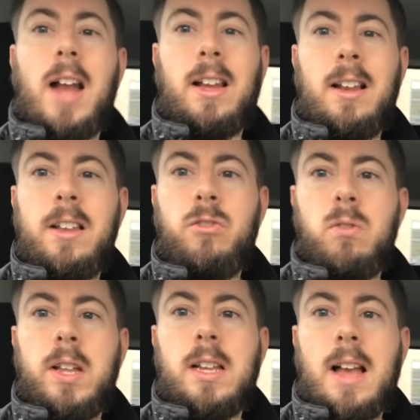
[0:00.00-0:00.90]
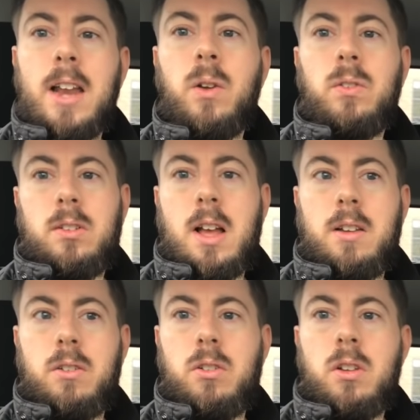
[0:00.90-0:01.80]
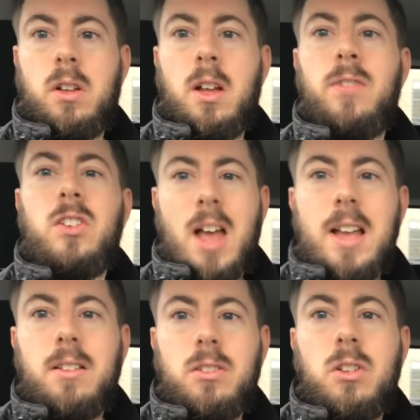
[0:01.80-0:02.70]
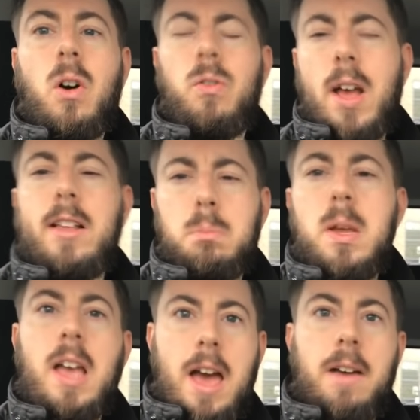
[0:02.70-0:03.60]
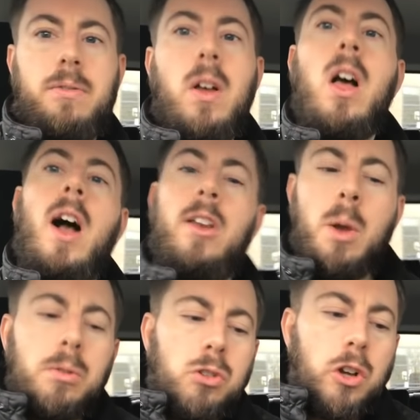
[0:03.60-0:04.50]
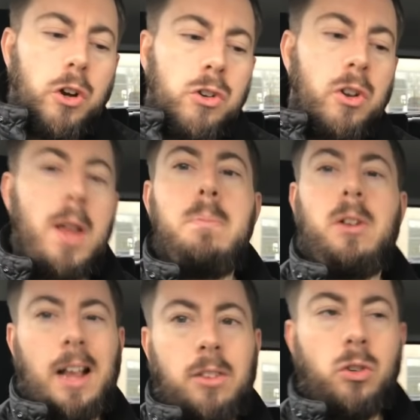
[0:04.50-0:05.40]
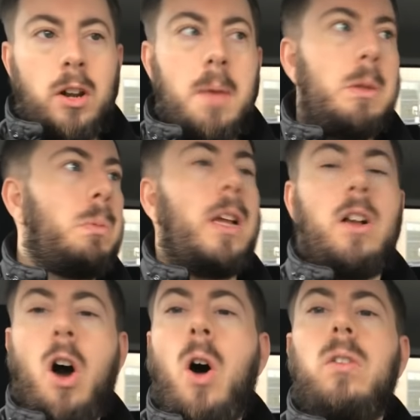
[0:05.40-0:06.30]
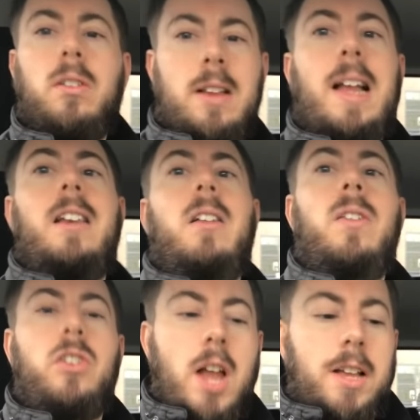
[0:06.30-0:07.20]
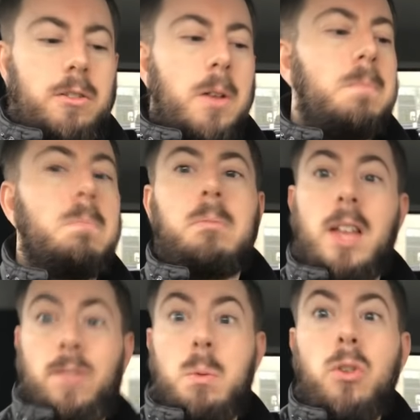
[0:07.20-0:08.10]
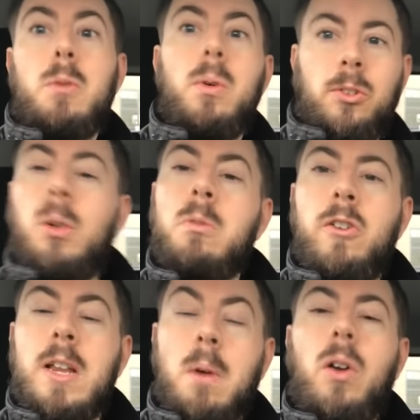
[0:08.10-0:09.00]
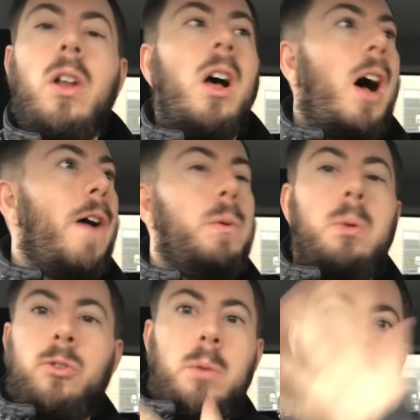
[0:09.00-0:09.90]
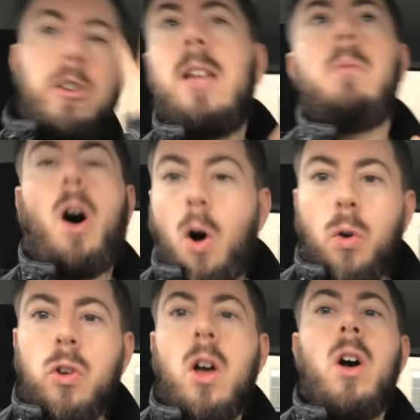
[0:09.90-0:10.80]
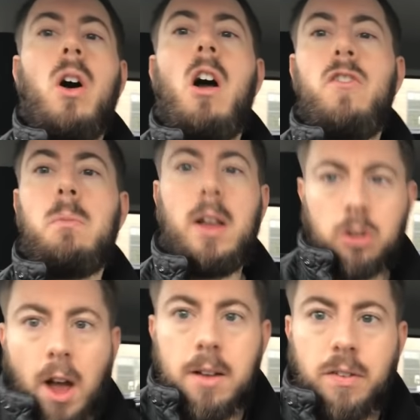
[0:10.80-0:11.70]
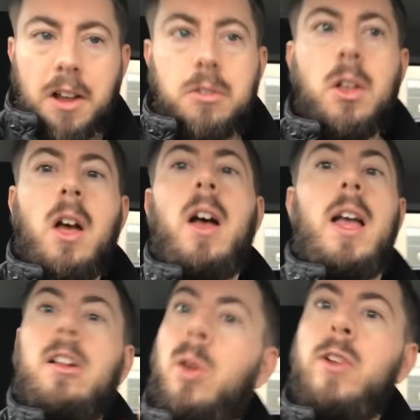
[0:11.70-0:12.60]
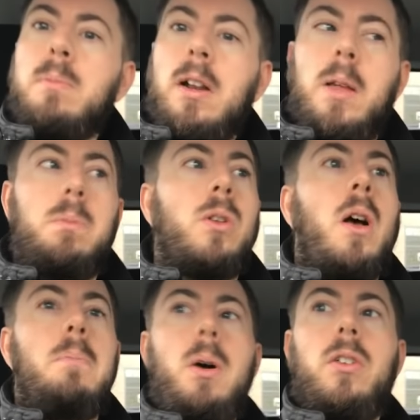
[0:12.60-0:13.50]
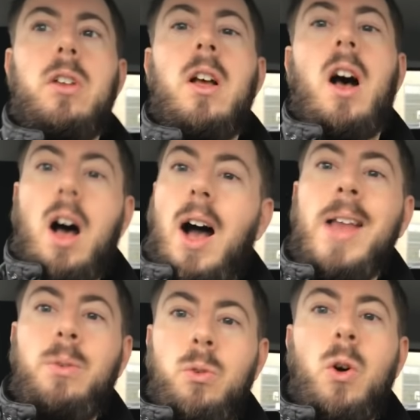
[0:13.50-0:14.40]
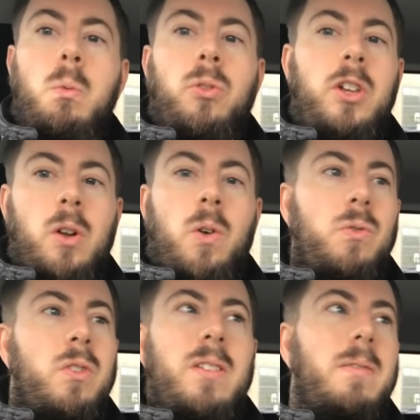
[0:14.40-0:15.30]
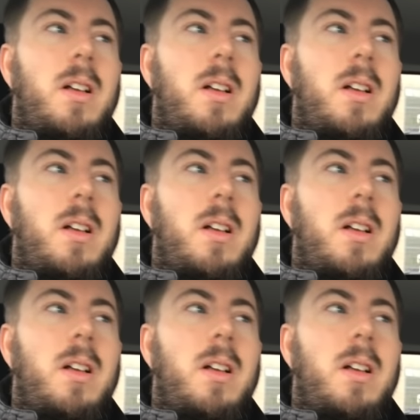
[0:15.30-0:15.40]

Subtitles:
and I literally cannot stand the taste of SPF. I know it's good, it protects your lips, but I can't stand the taste. If I want to put some cream on, I will put some cream on over my entire face, including my lips, but I do not want it on,